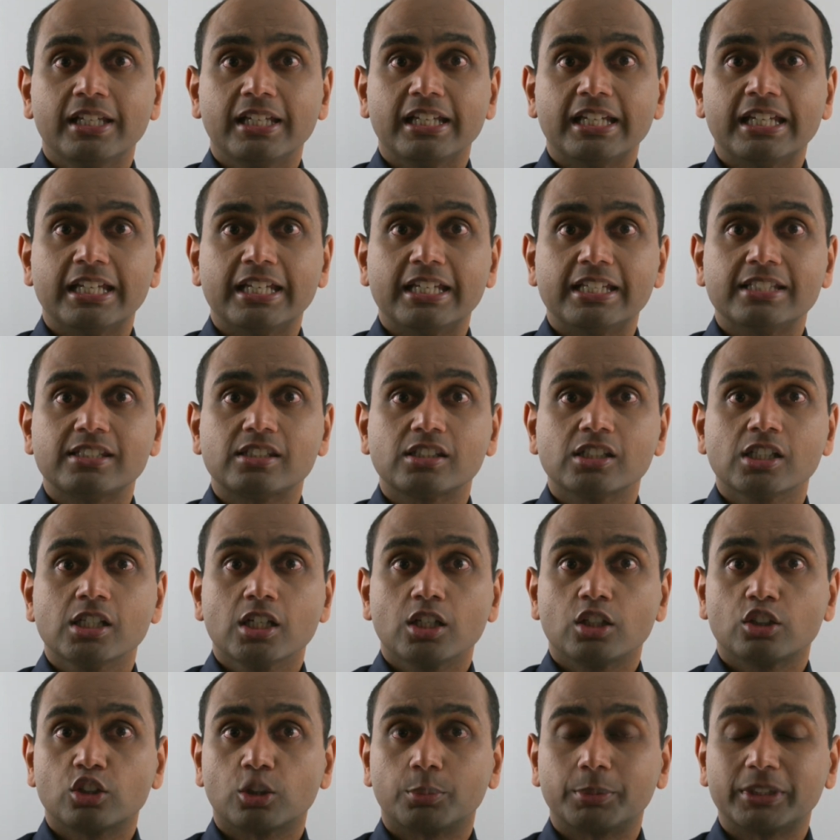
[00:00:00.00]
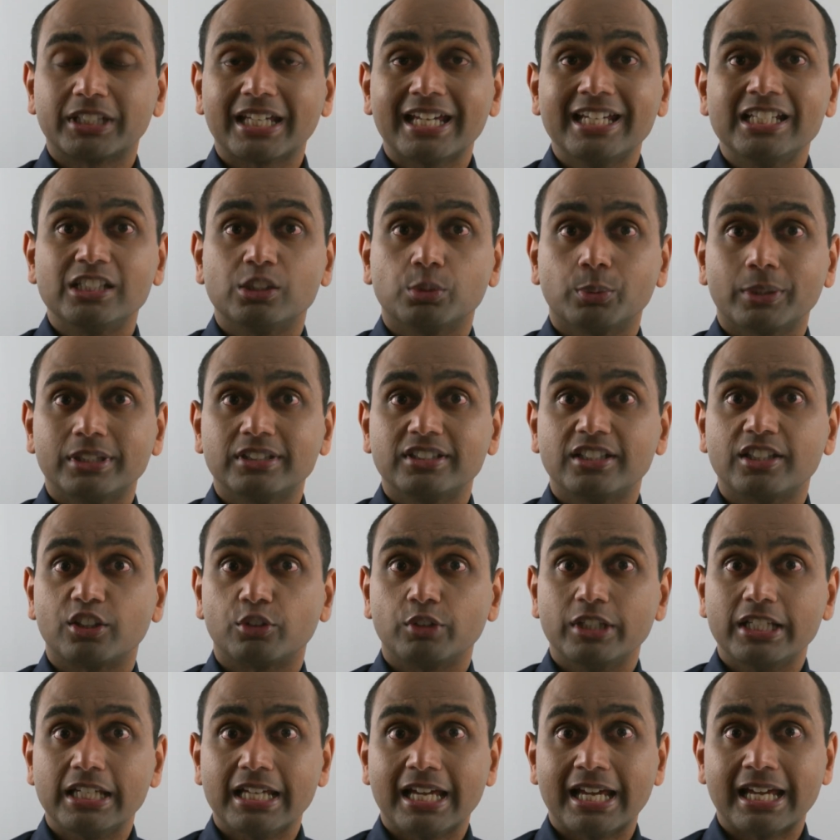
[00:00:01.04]
is topic
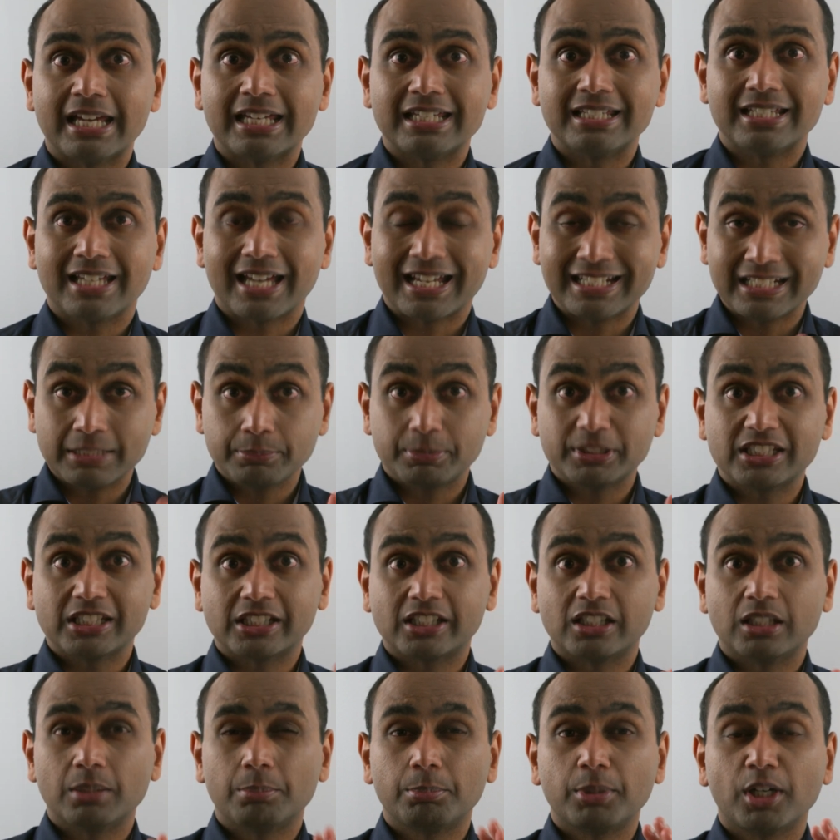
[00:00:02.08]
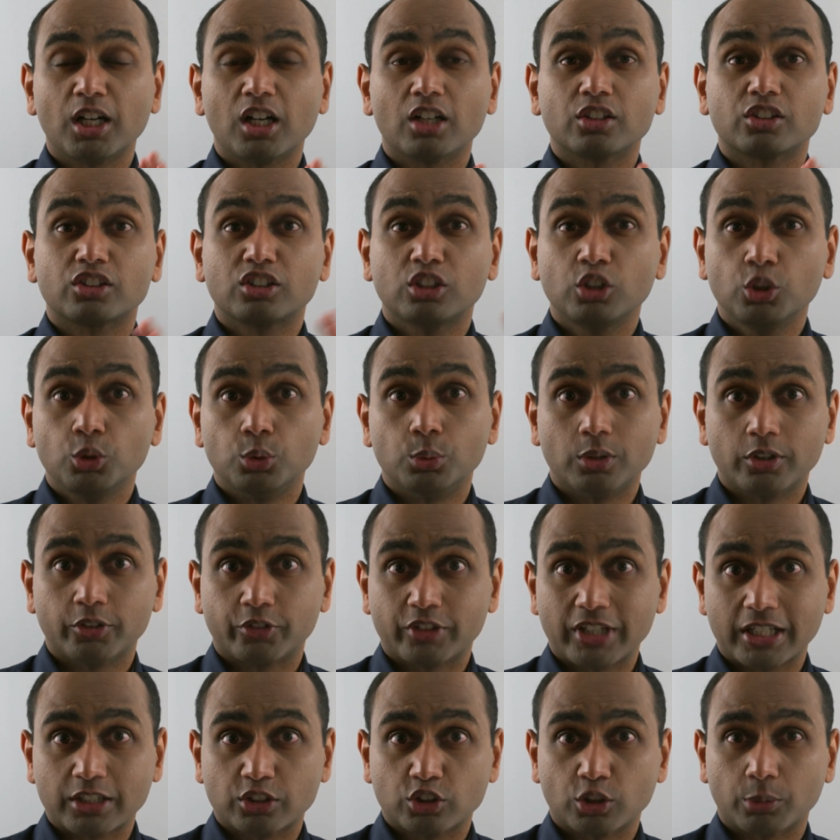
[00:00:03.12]
A23a, and in particular part 2 of
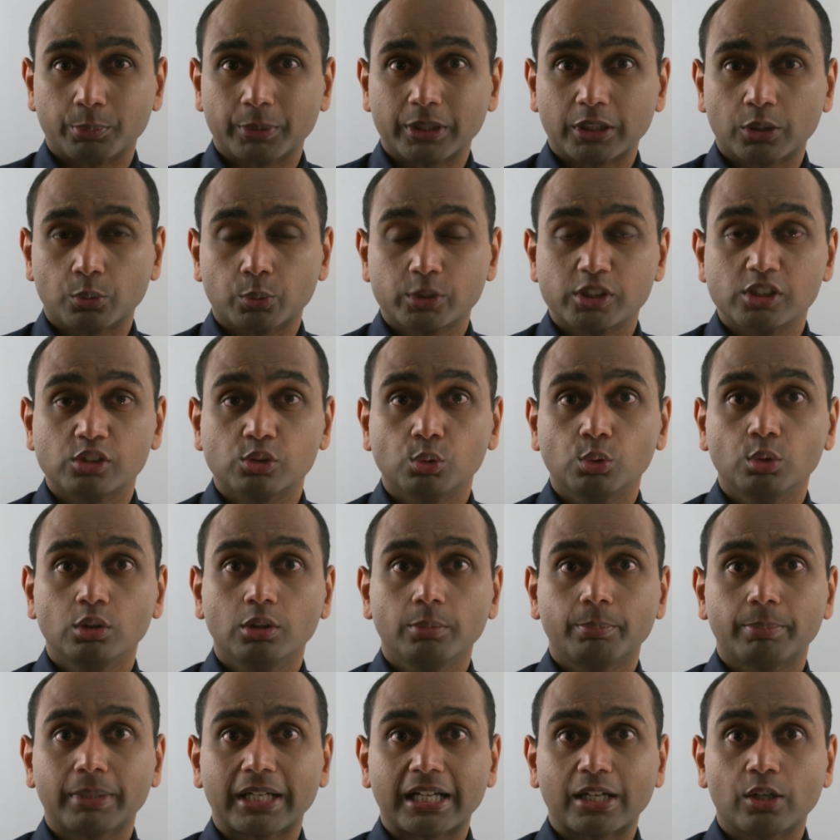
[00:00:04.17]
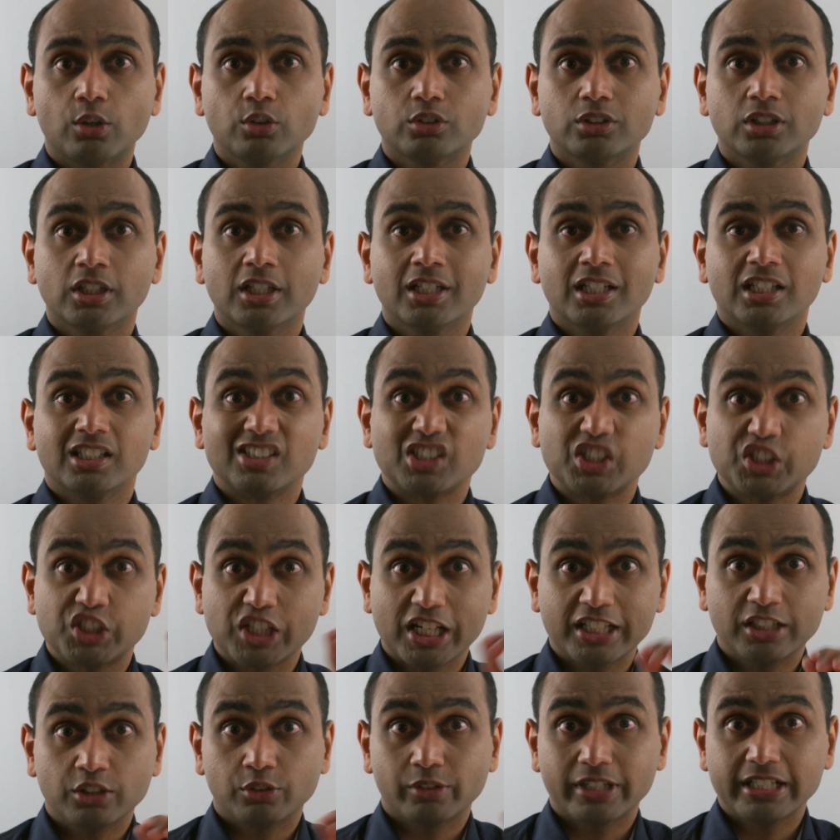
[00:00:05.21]
that topic, which is all about
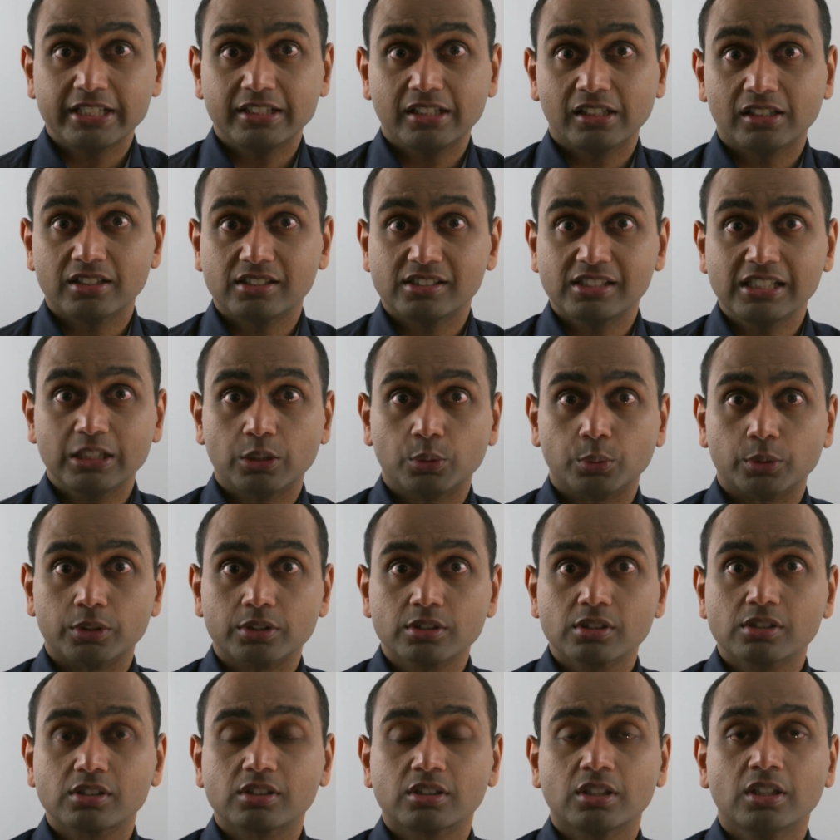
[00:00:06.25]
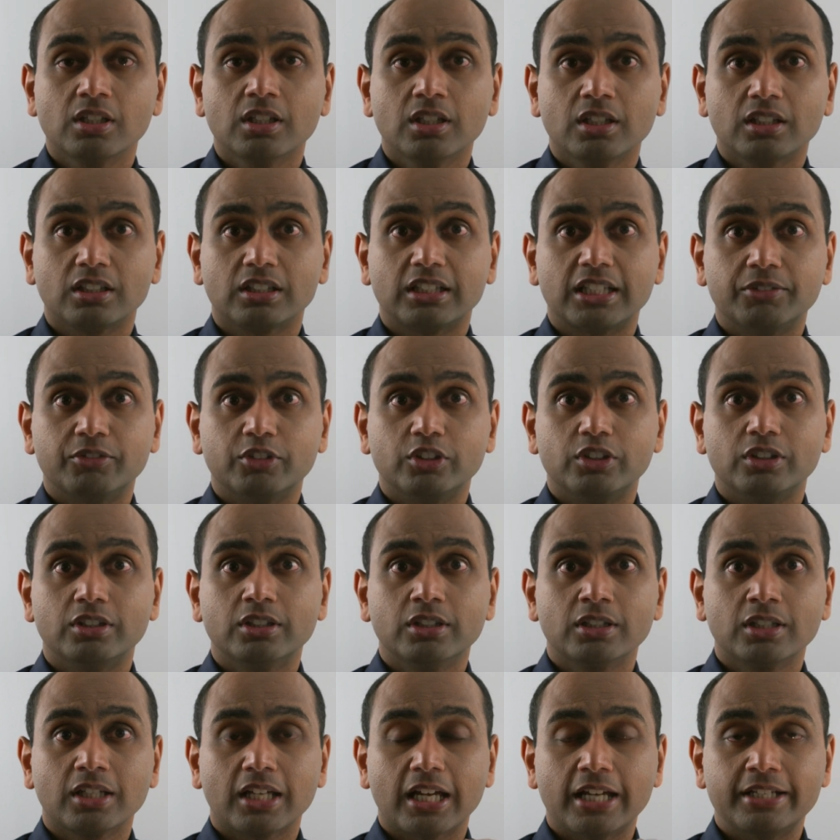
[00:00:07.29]
generating a sequence
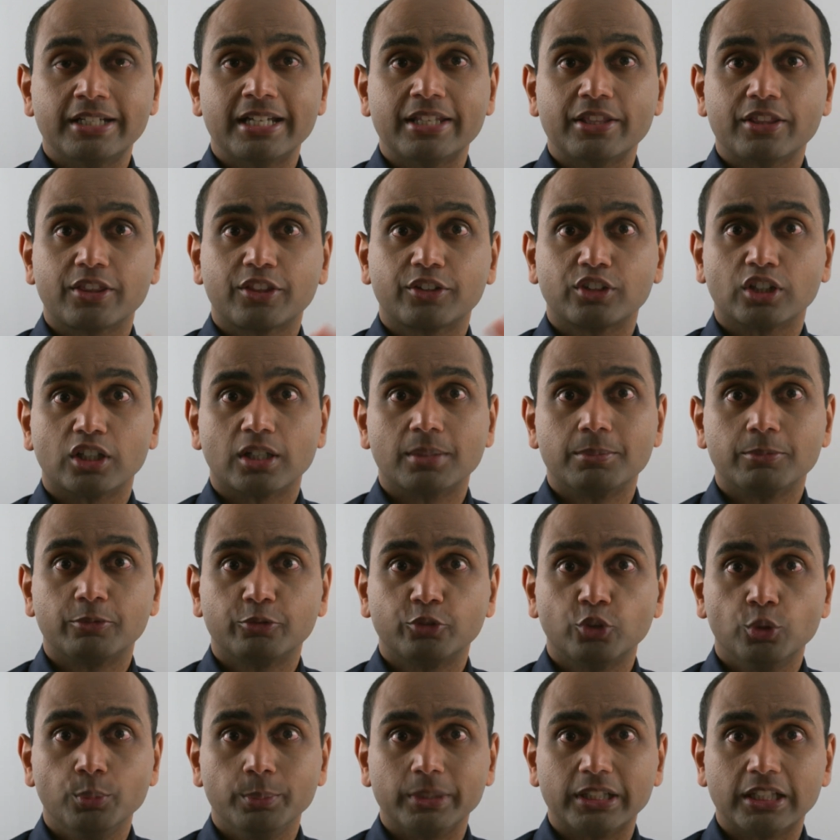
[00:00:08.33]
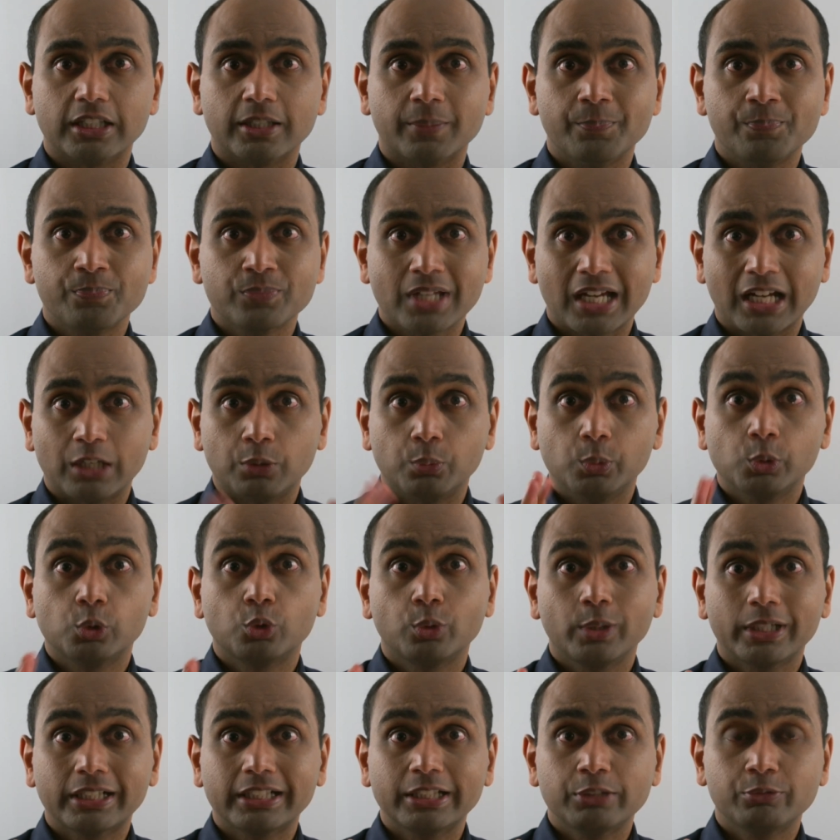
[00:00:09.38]
given an nth term formula. And we'll
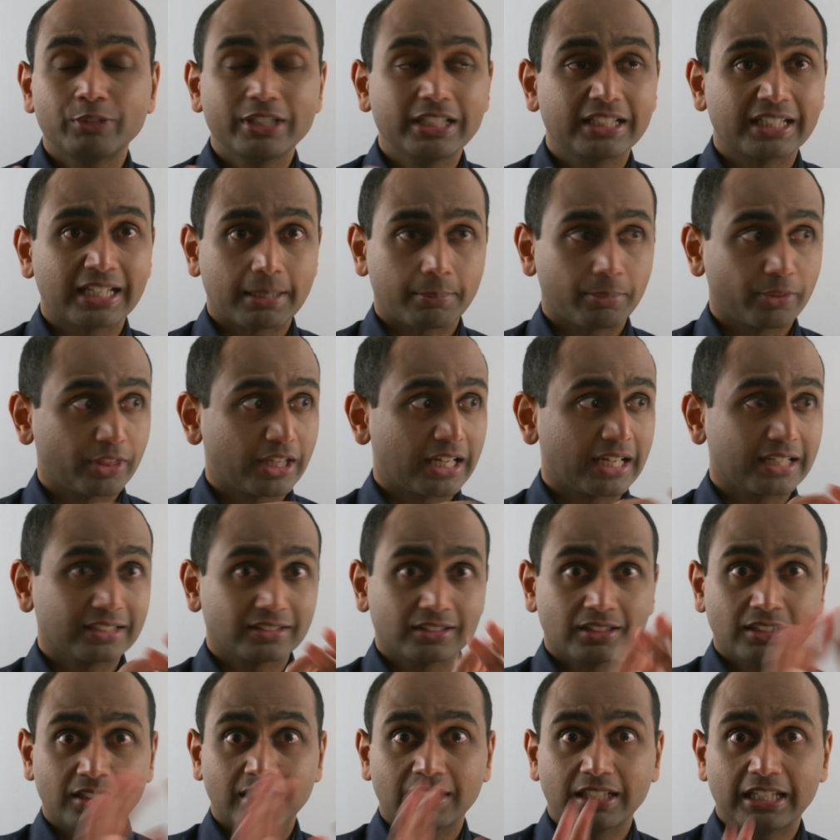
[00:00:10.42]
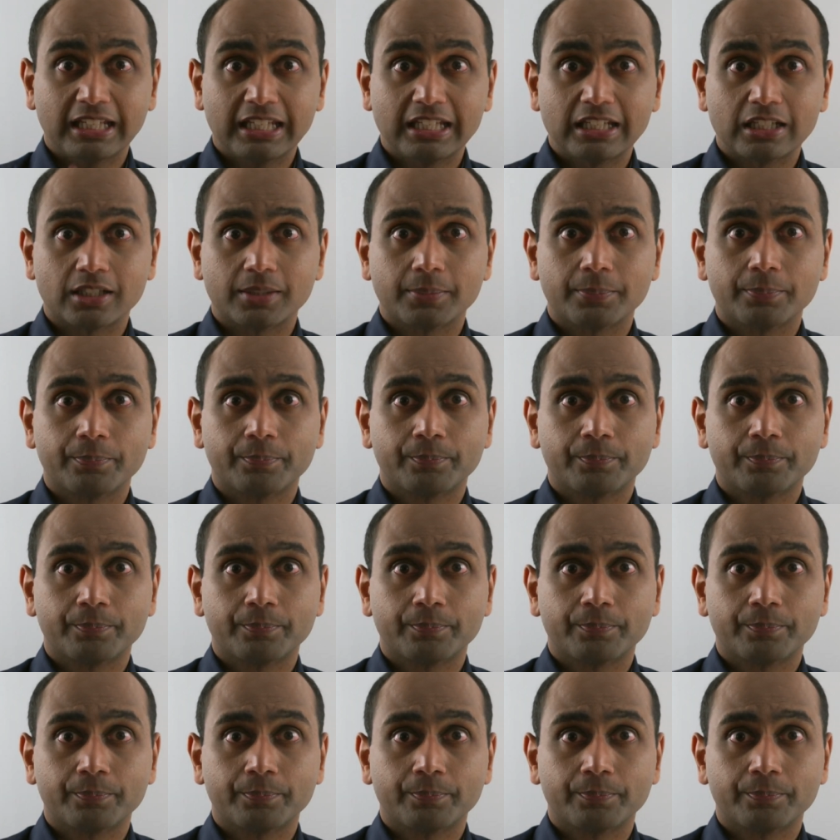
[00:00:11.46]
quickly recap that here.